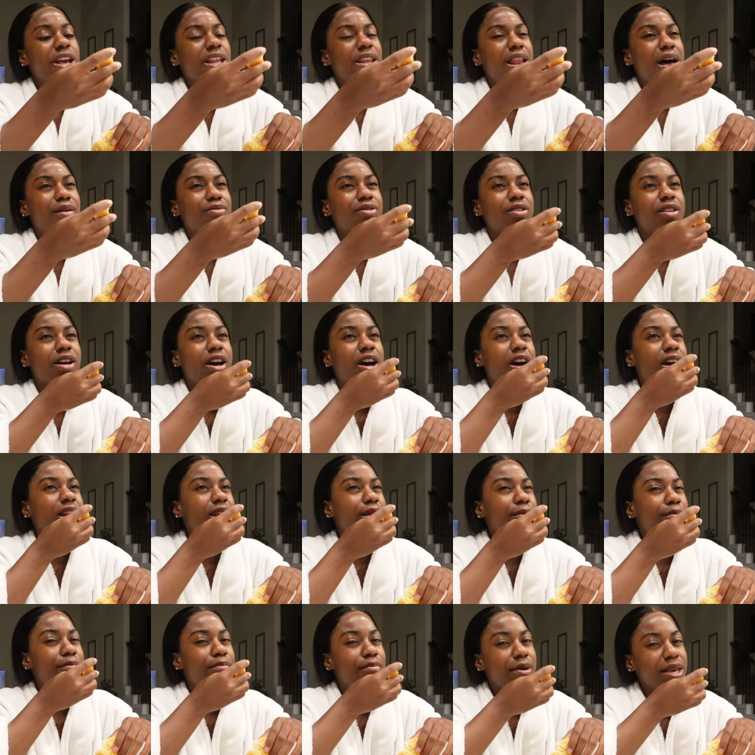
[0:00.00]
Red Lobster
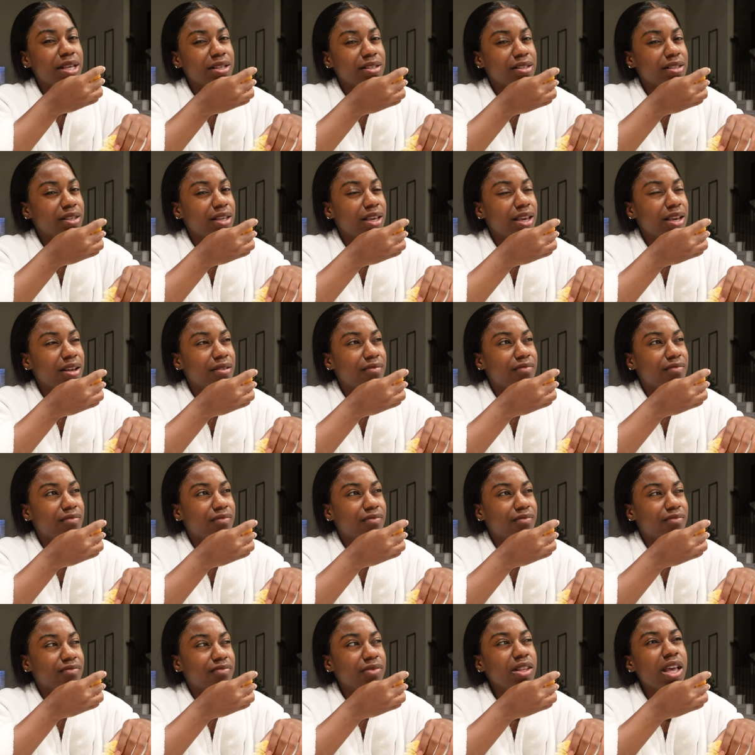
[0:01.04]
honey biscuit.
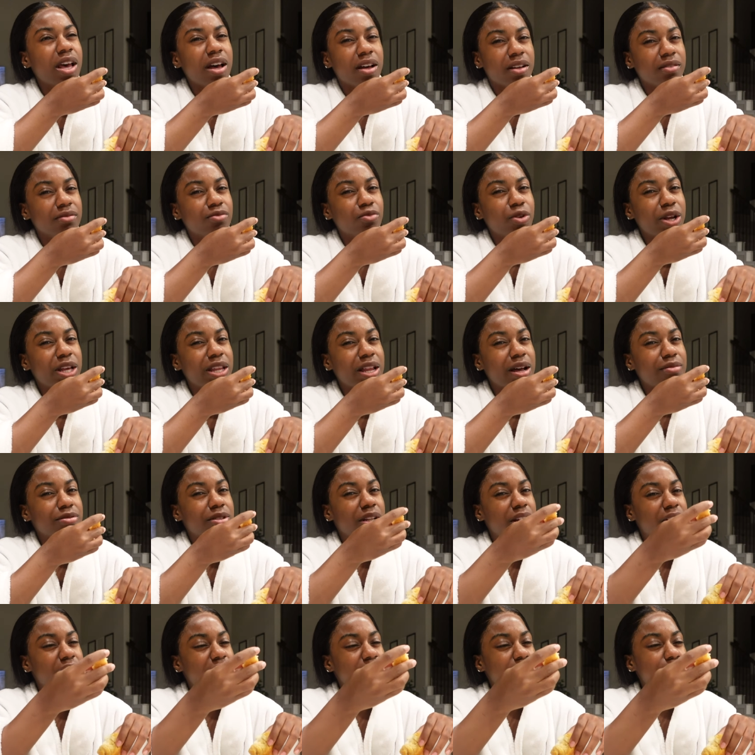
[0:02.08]
Yeah, Red
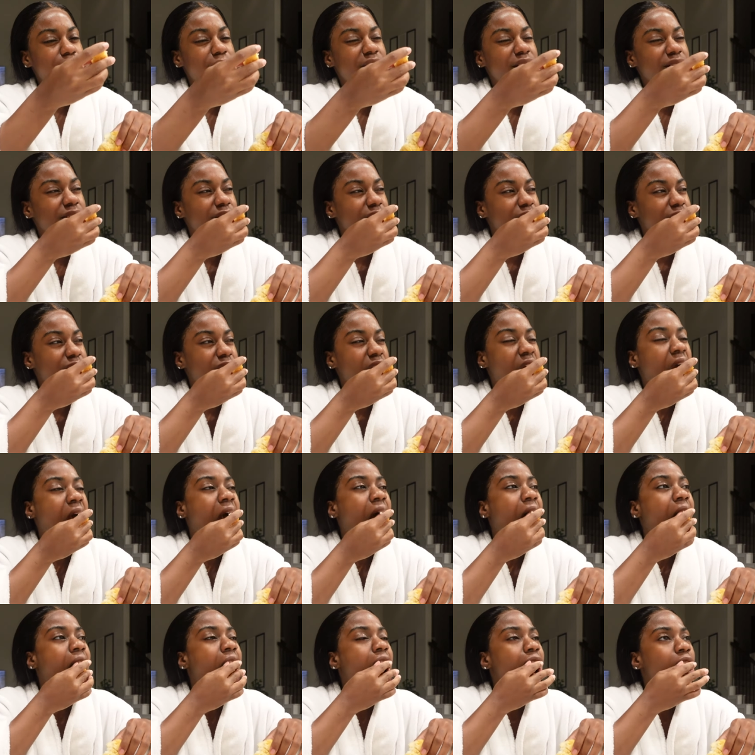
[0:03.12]
Lobster honey biscuits. And
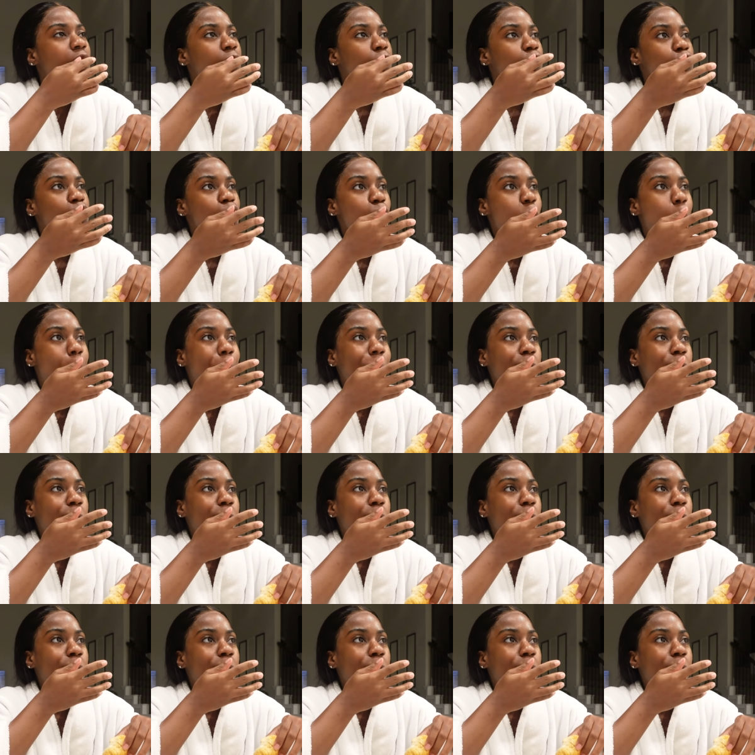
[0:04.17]
they pretty good.